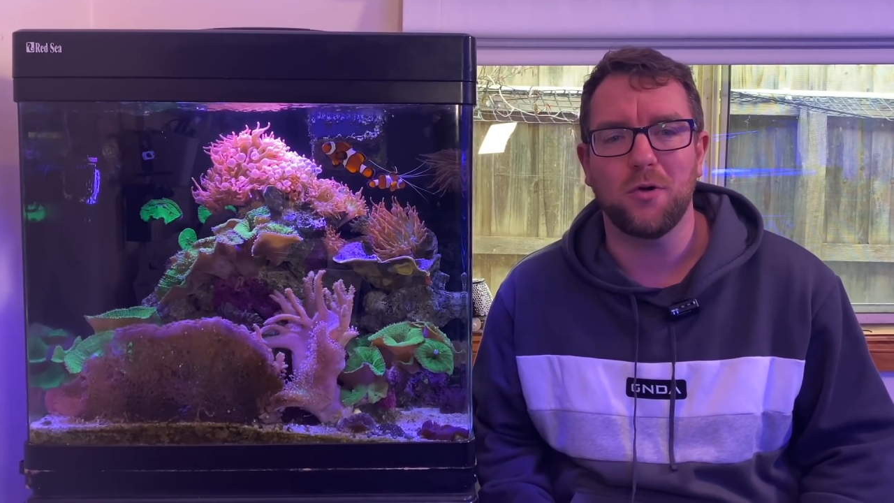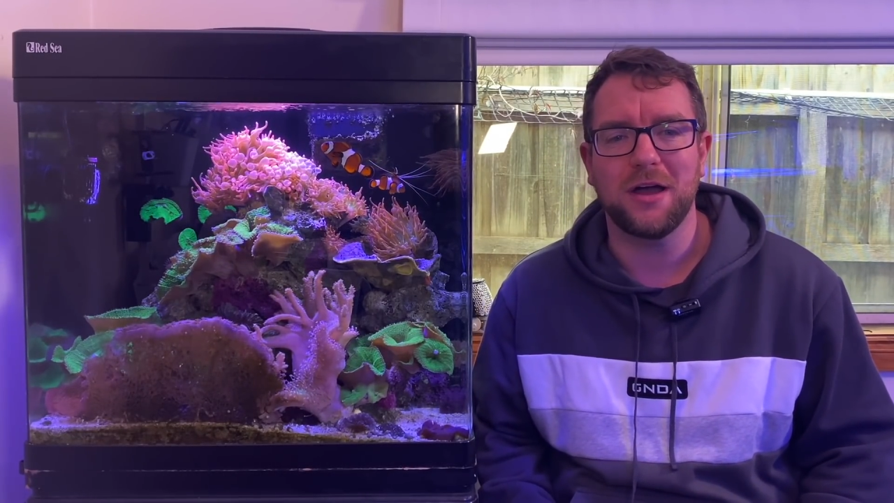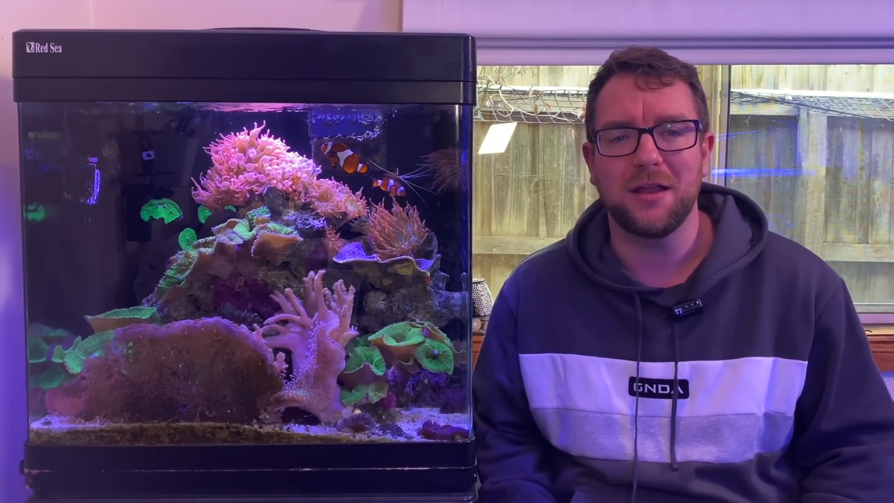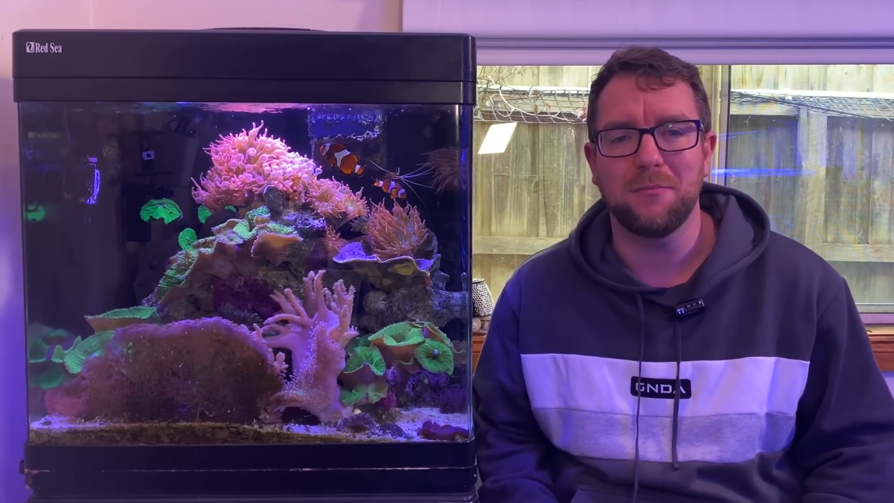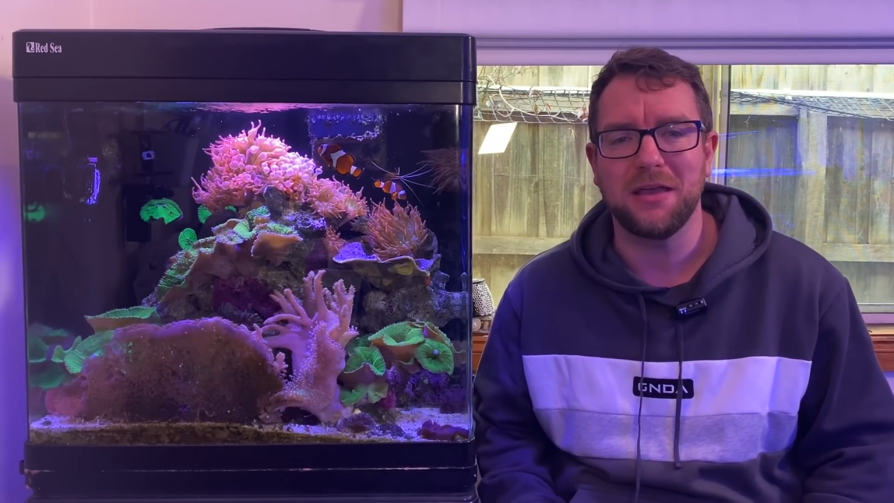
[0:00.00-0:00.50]

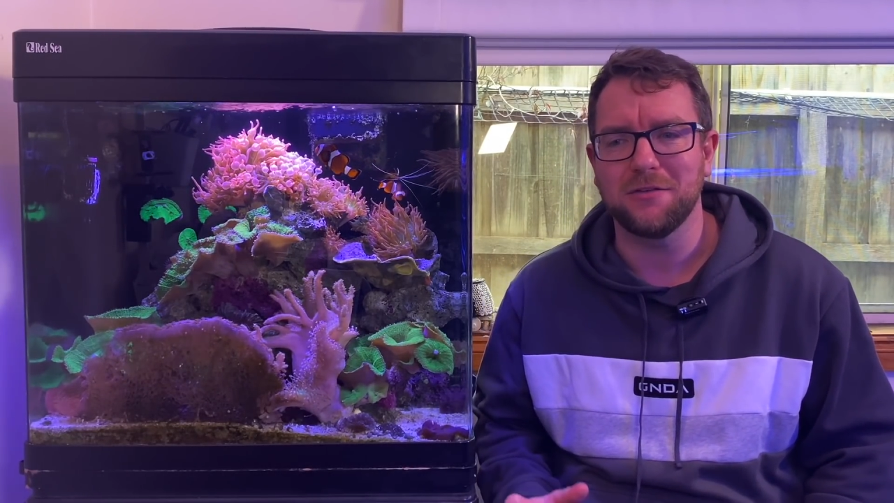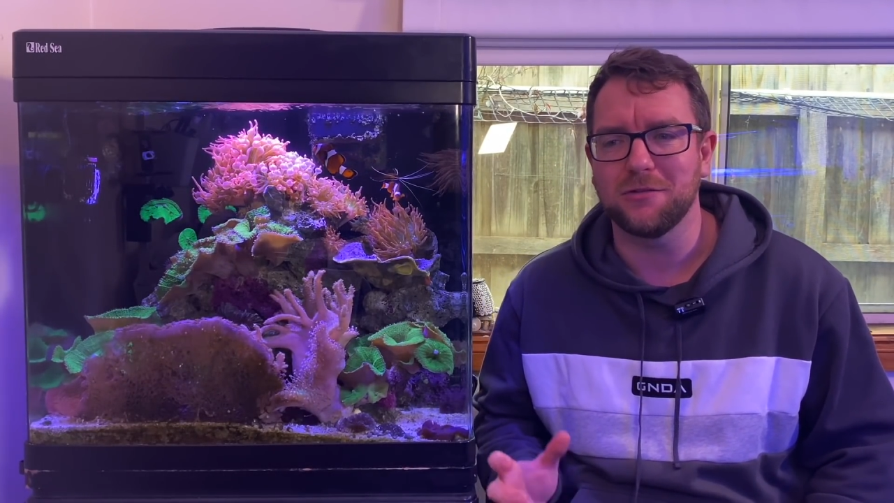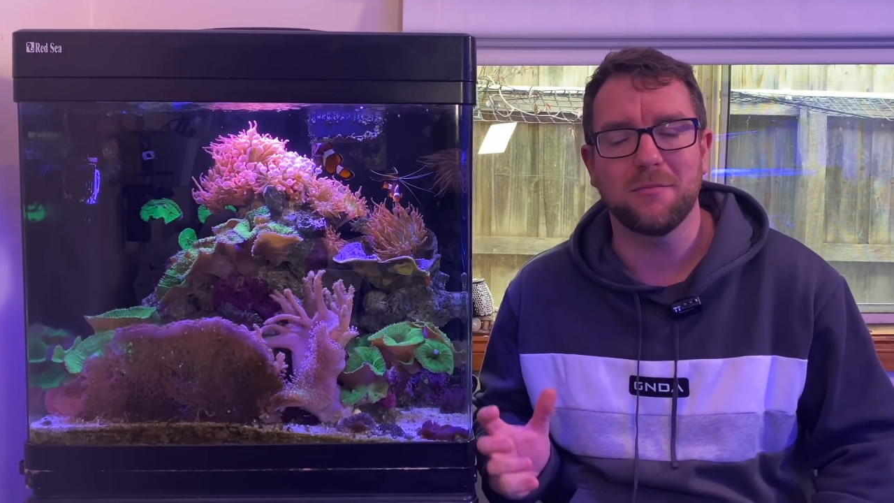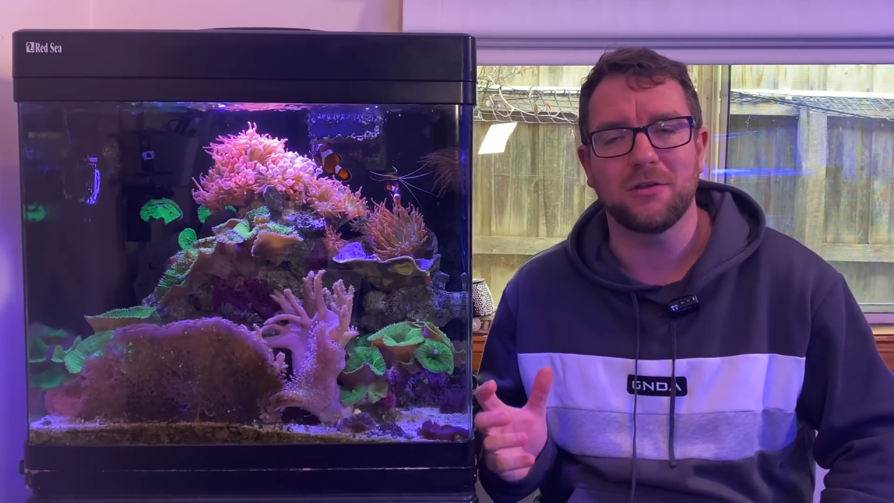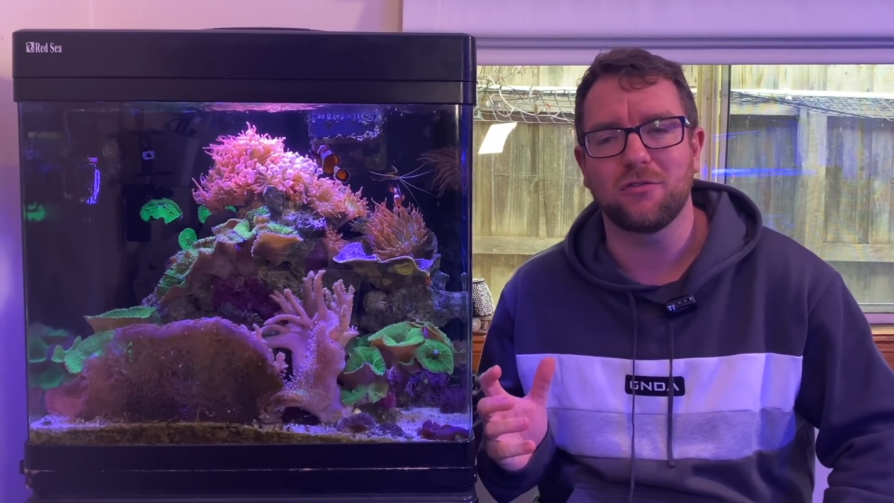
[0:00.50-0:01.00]
why it means
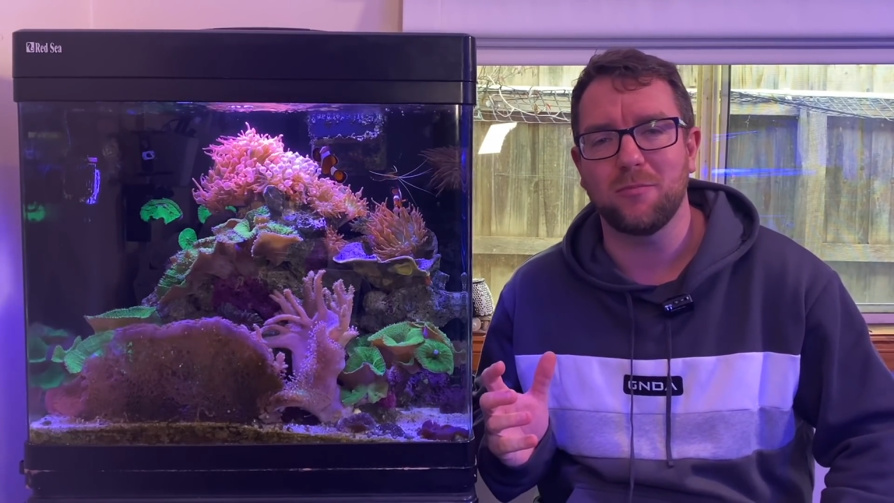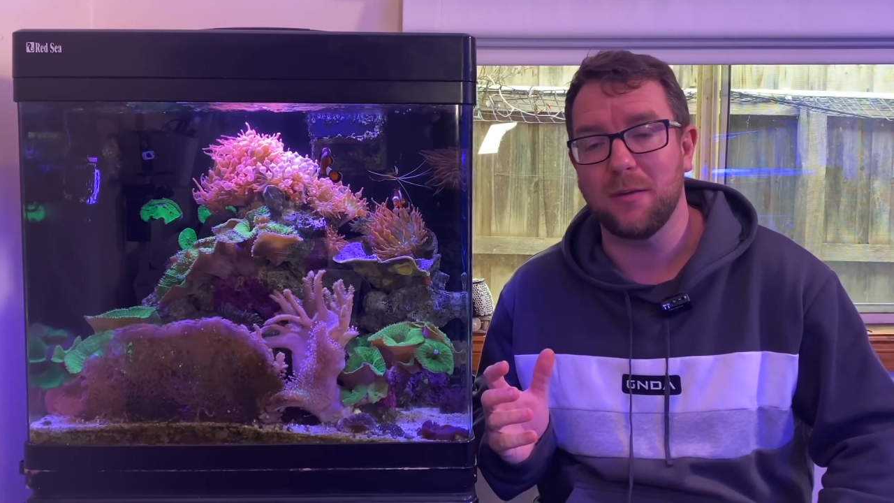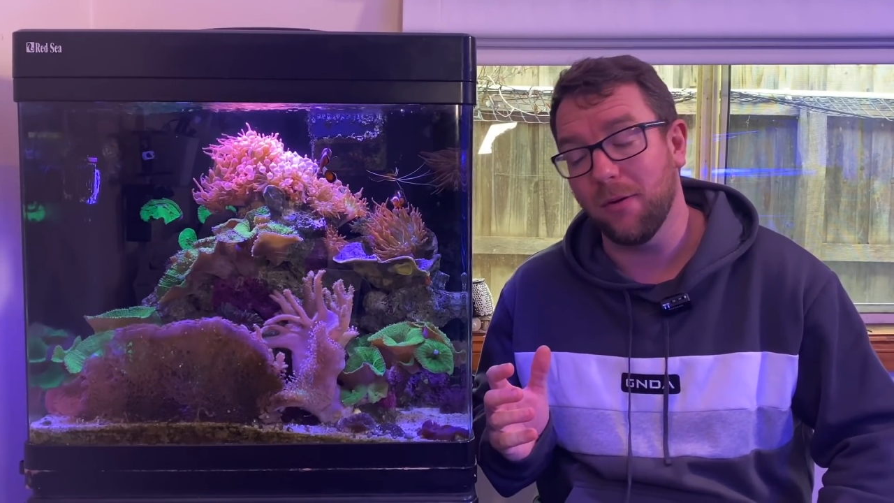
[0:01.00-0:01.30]
so much to me.